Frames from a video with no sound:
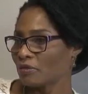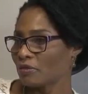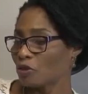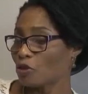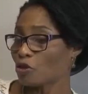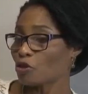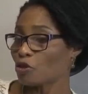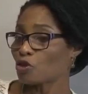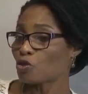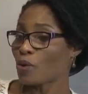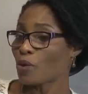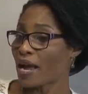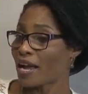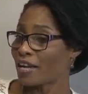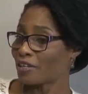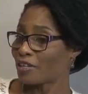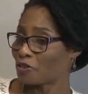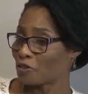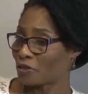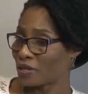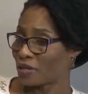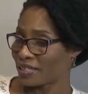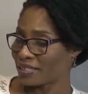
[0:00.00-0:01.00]
those who are
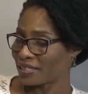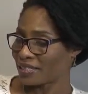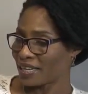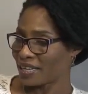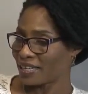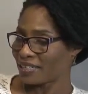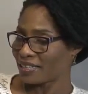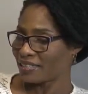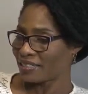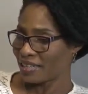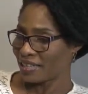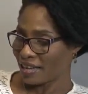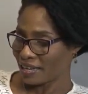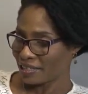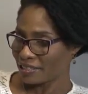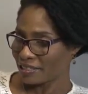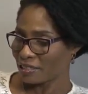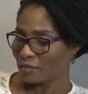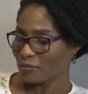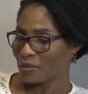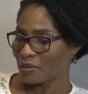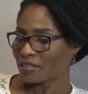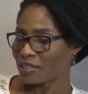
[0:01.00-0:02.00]
educated,
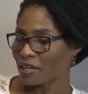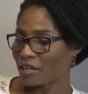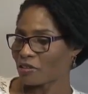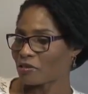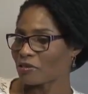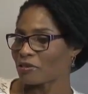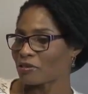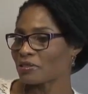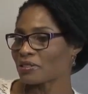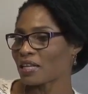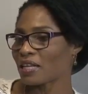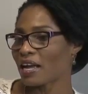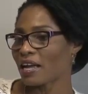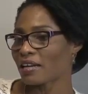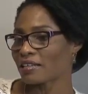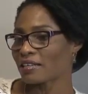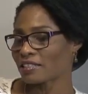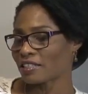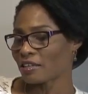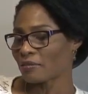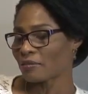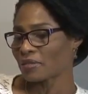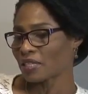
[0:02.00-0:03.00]
yes, spectacles are
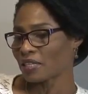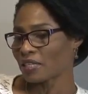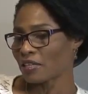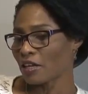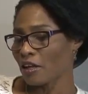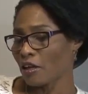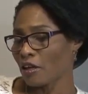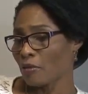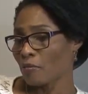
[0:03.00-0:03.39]
accepted,